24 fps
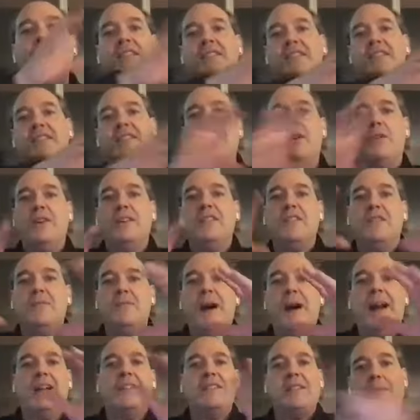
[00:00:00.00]
a series of
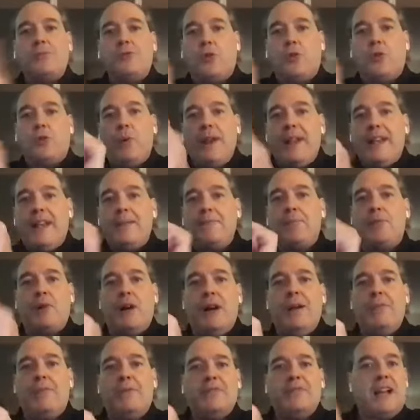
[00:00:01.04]
models, I'm tweaking
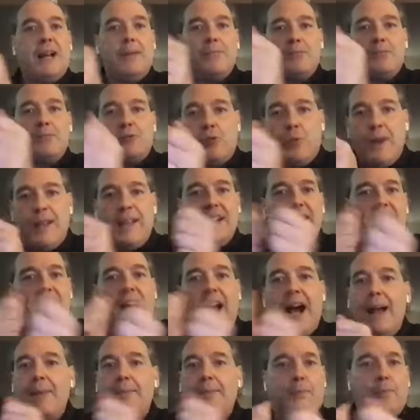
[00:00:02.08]
parameters, like I'm tweaking the
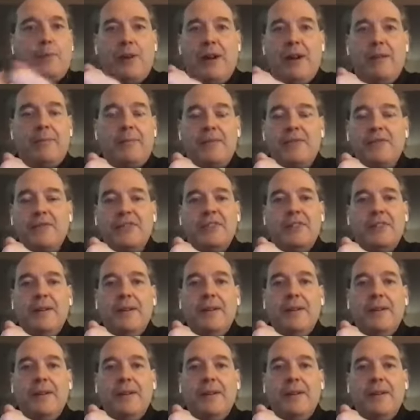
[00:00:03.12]
hyperparameters.